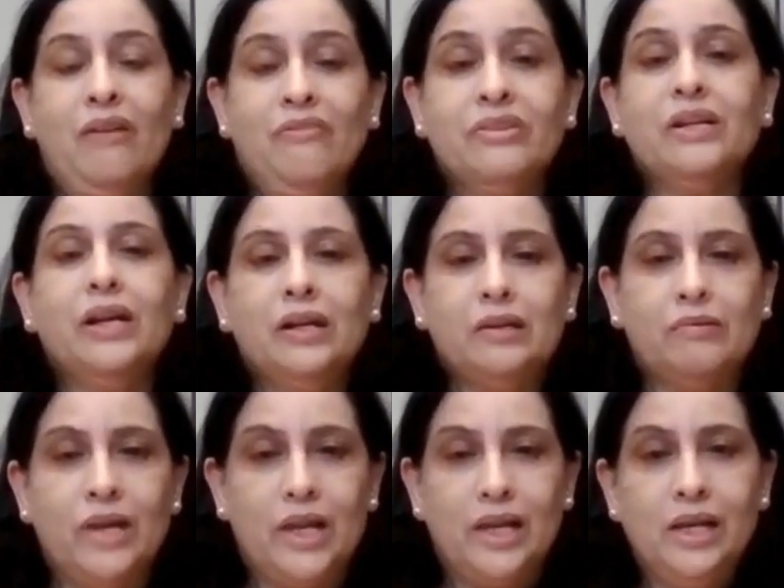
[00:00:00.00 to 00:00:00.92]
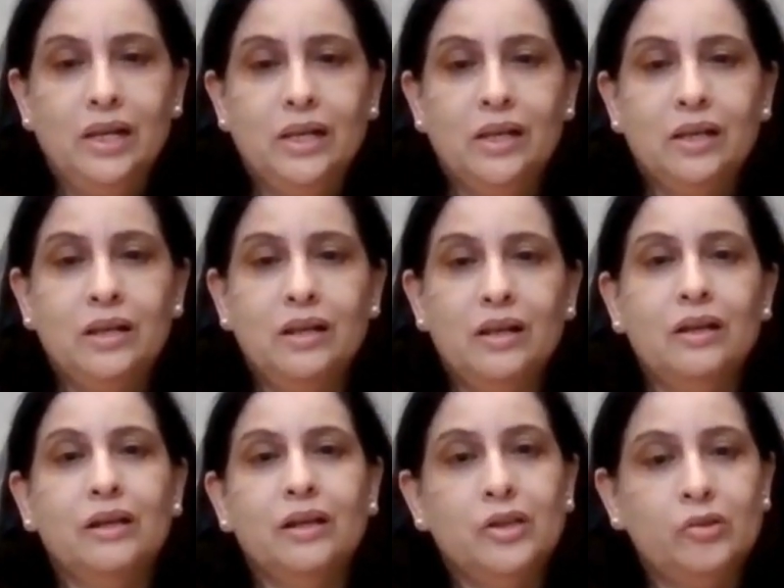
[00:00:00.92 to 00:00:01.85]
After 12,
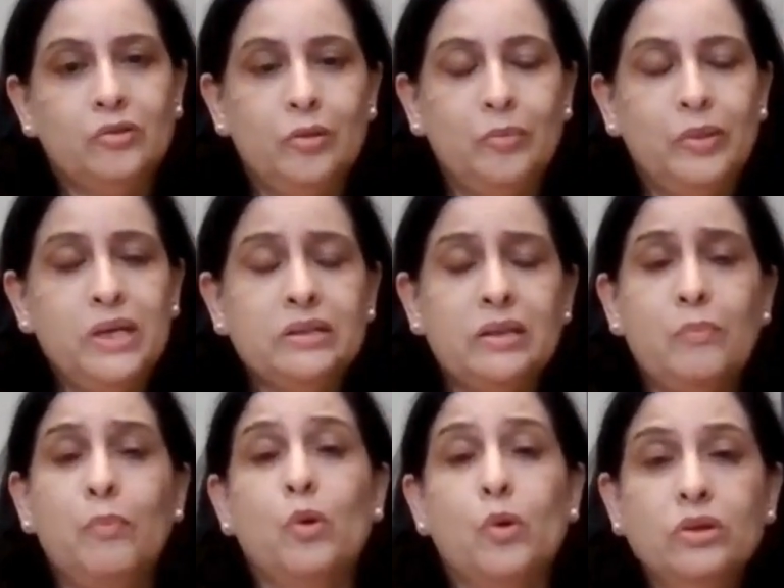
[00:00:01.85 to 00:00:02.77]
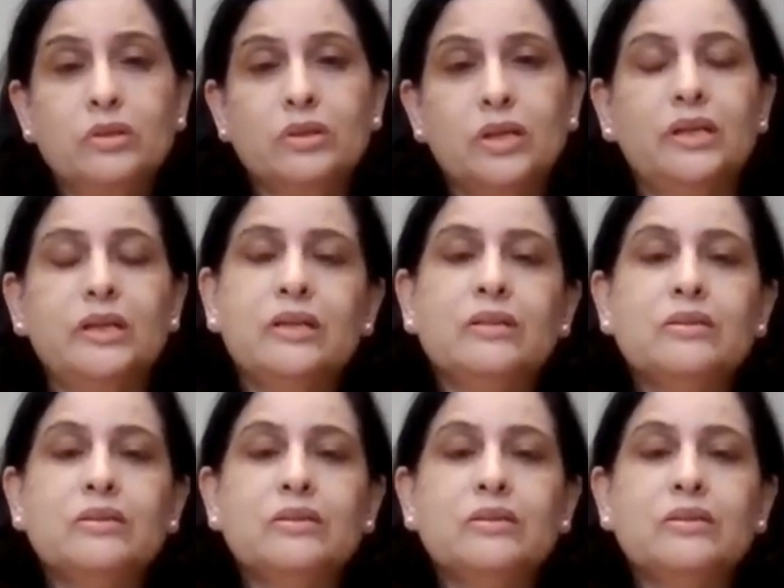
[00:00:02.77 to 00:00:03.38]
it will be, suppose it